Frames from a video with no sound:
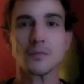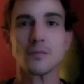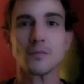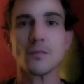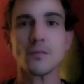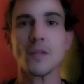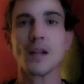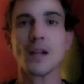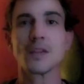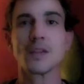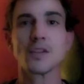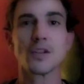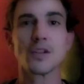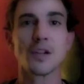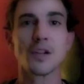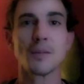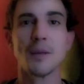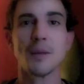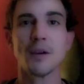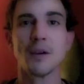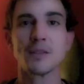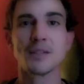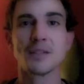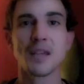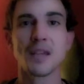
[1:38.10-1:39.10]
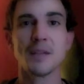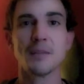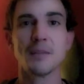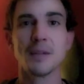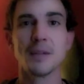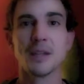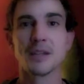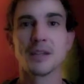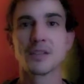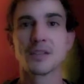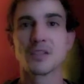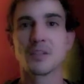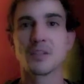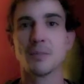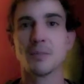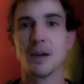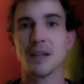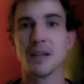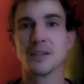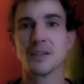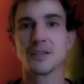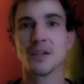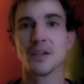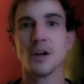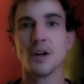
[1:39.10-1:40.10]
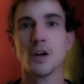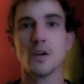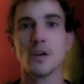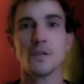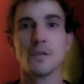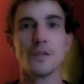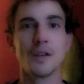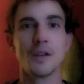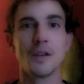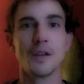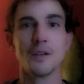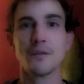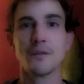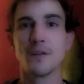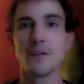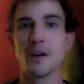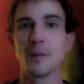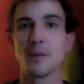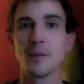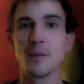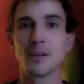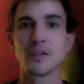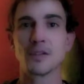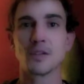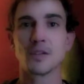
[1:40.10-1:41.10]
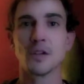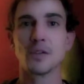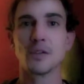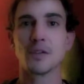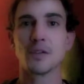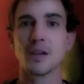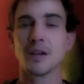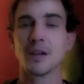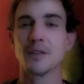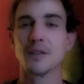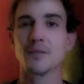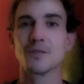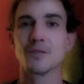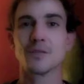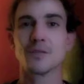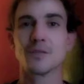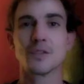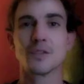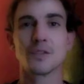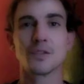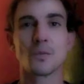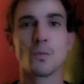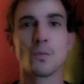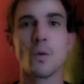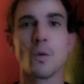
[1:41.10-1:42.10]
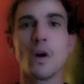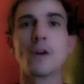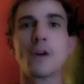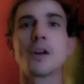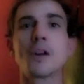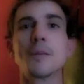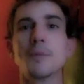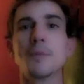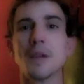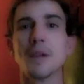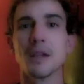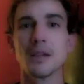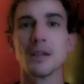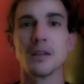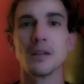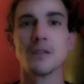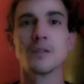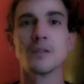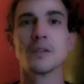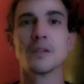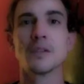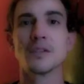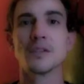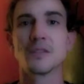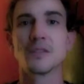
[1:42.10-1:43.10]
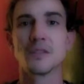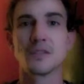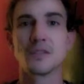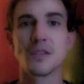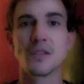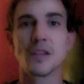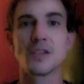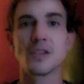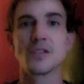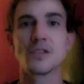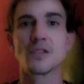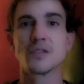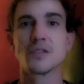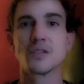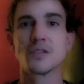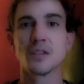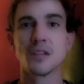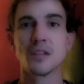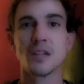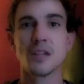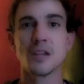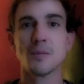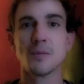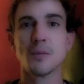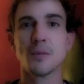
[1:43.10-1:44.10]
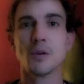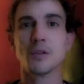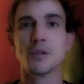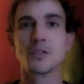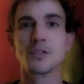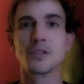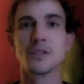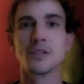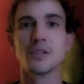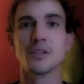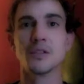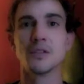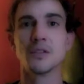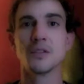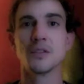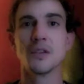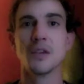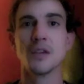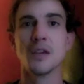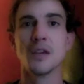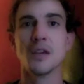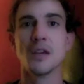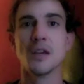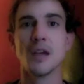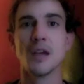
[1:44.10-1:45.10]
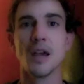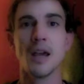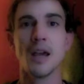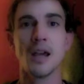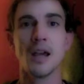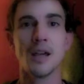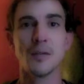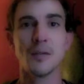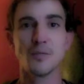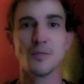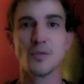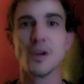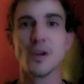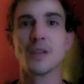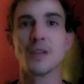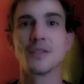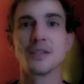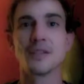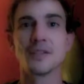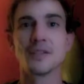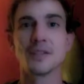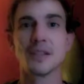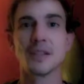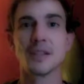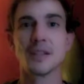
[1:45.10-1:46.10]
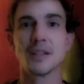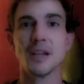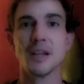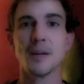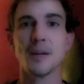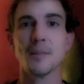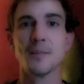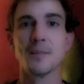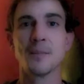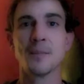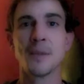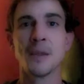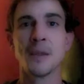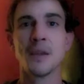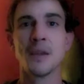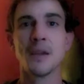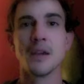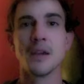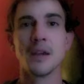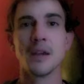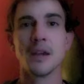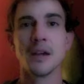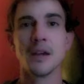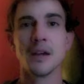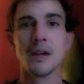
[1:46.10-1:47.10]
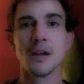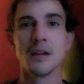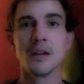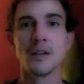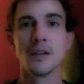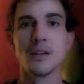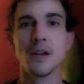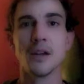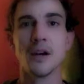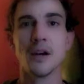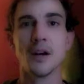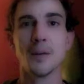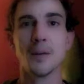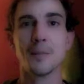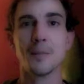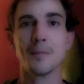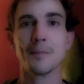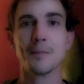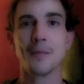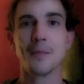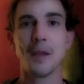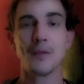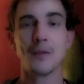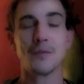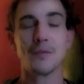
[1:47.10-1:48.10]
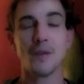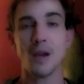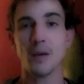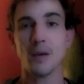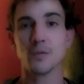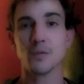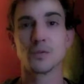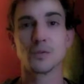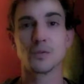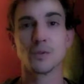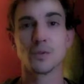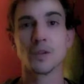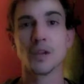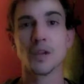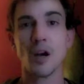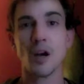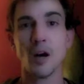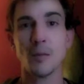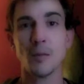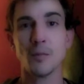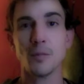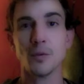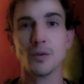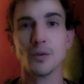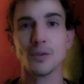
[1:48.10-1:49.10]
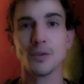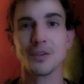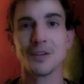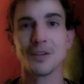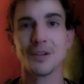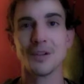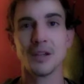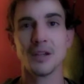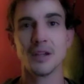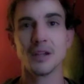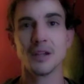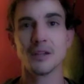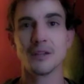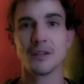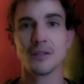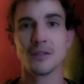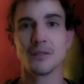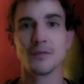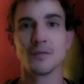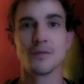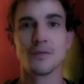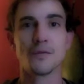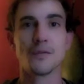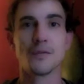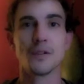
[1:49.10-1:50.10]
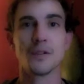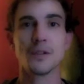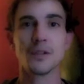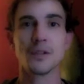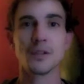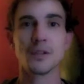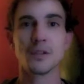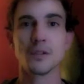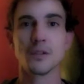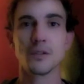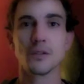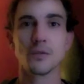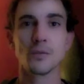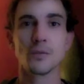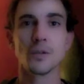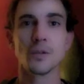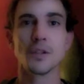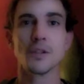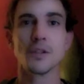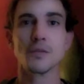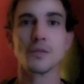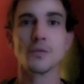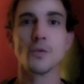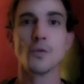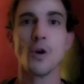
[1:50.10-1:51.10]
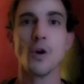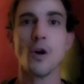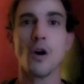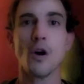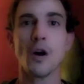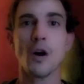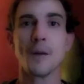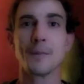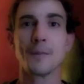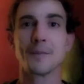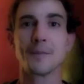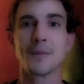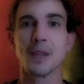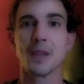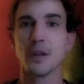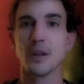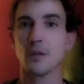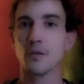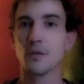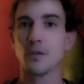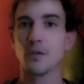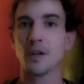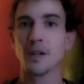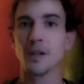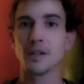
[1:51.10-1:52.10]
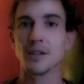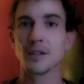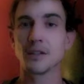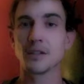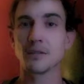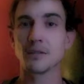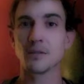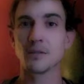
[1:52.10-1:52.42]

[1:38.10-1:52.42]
I took about 10 minutes to myself and found myself kind of just welcoming the sensations and the emotions and presencing them. And I was really humbled and feeling really raw. And a friend,